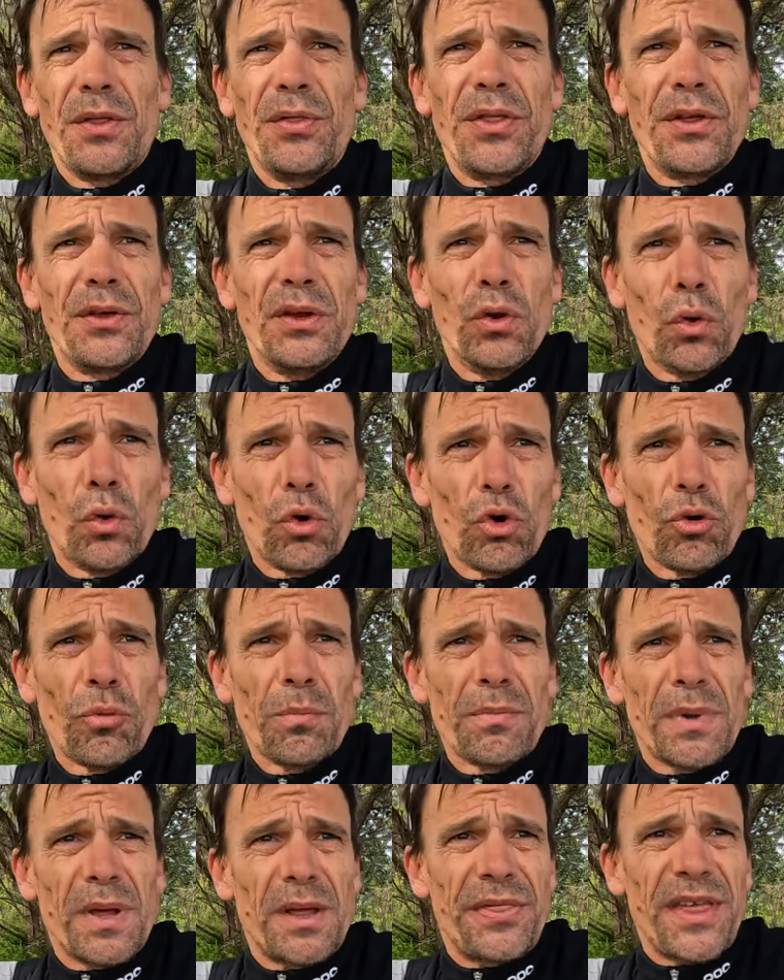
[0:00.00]
the
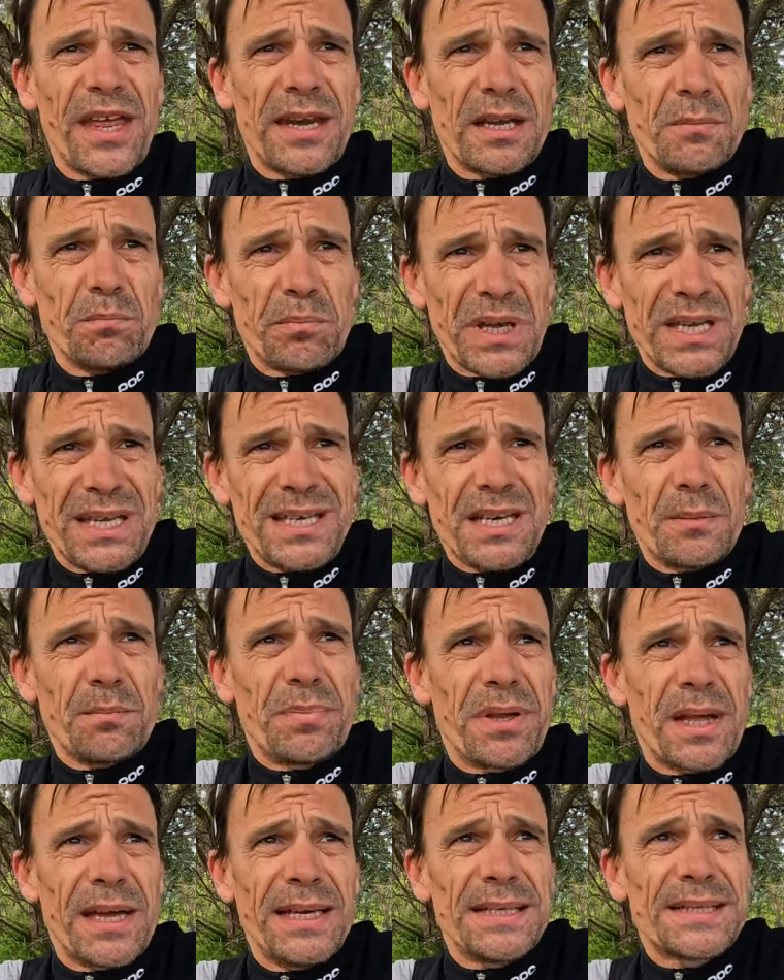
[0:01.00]
norm that had been in
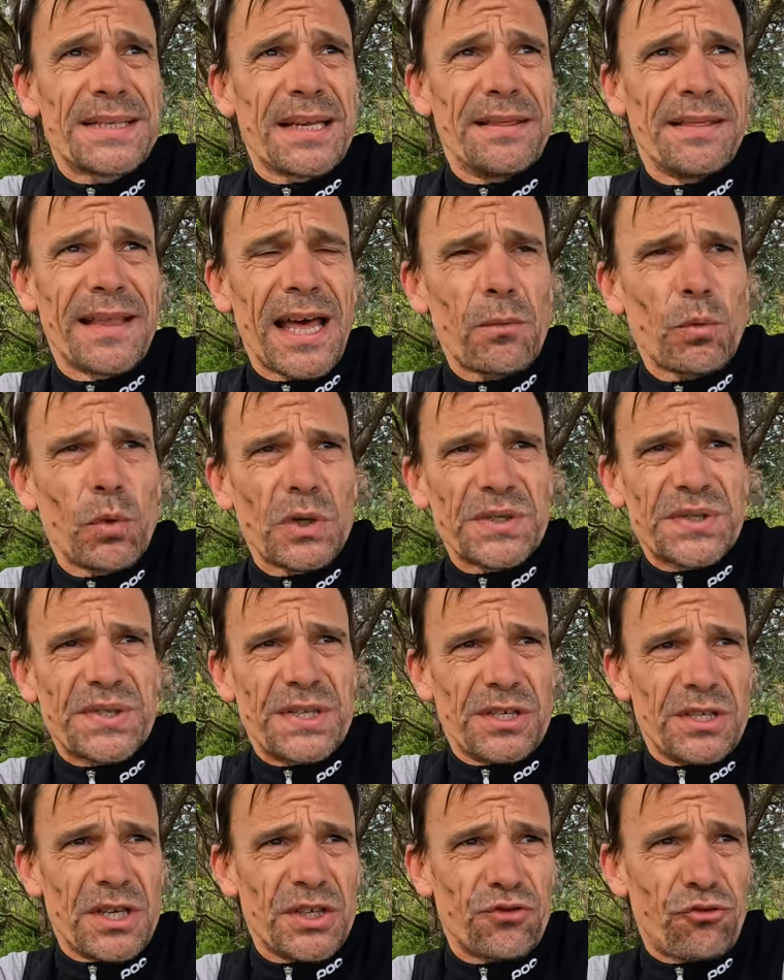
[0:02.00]
place, and that was
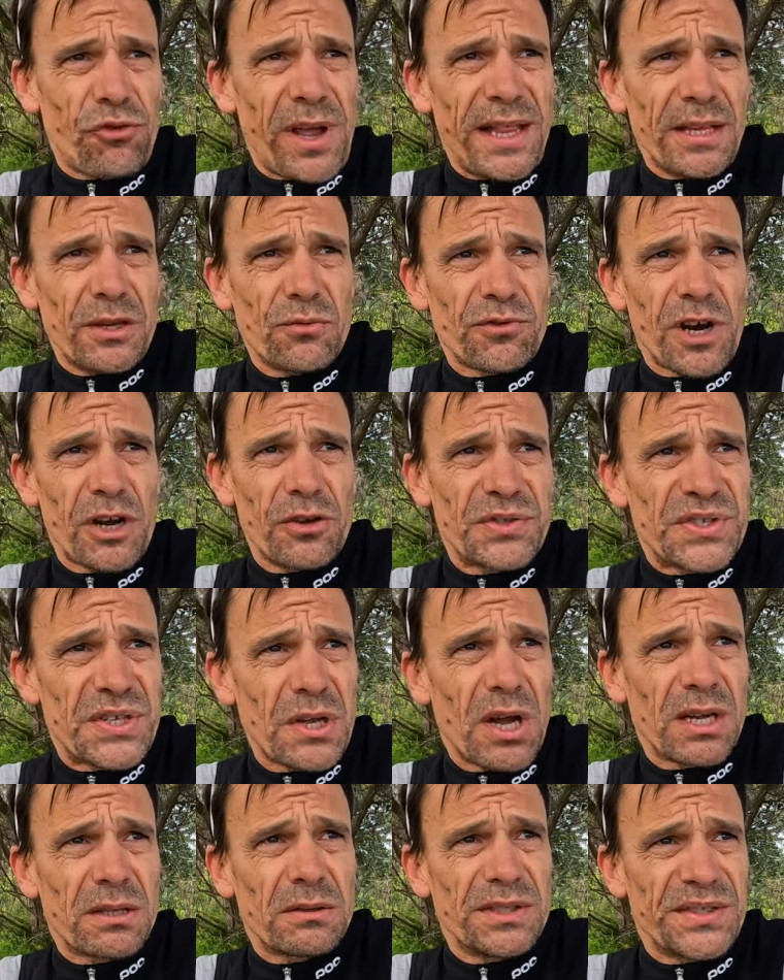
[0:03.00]
that Australian road
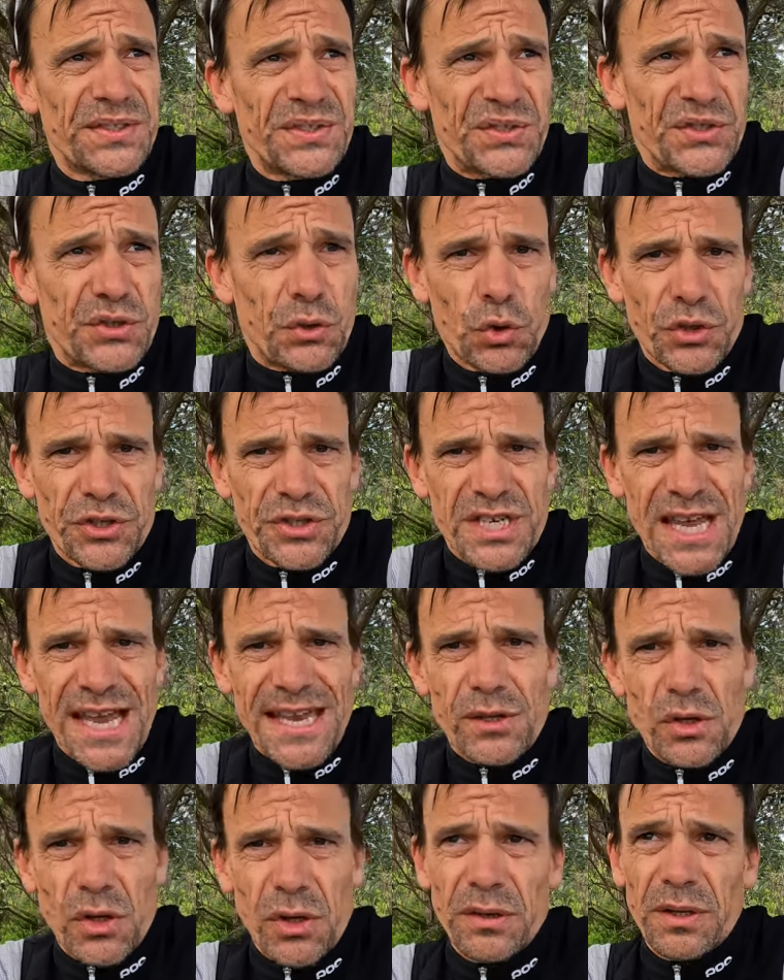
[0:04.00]
cyclists couldn't
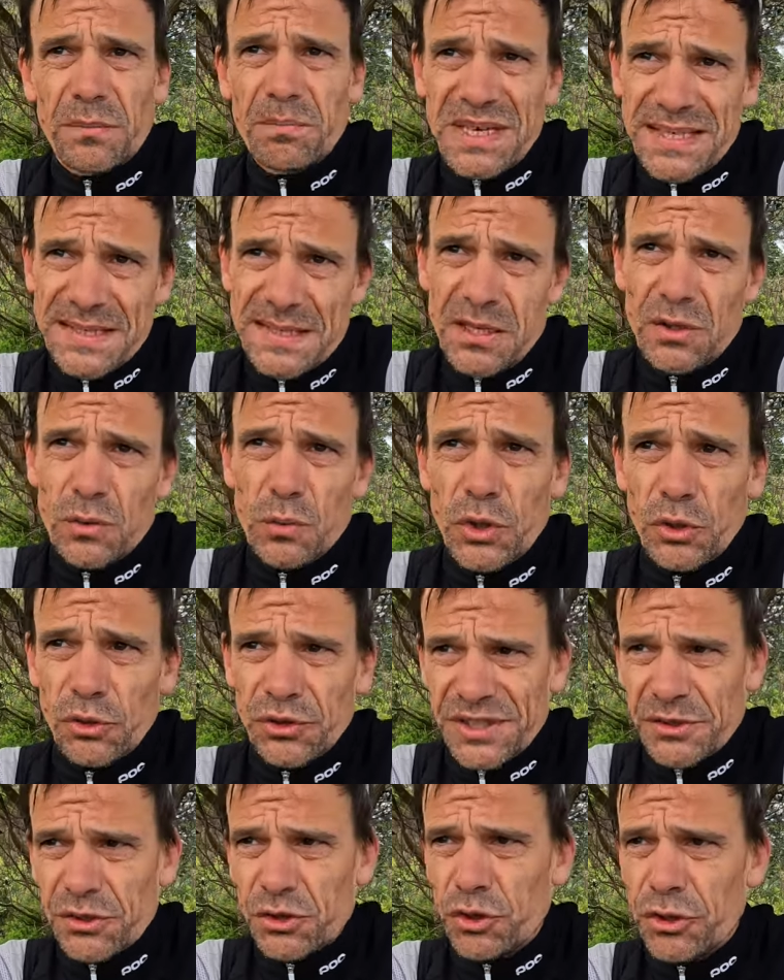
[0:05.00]
take on the best in the world
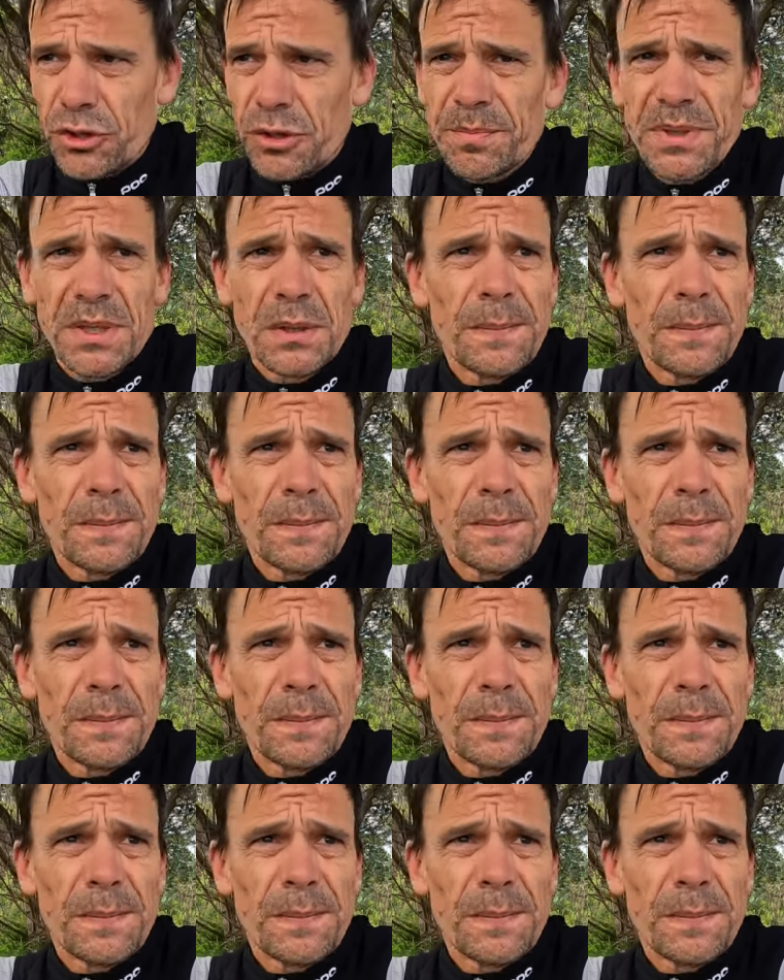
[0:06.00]
in Europe.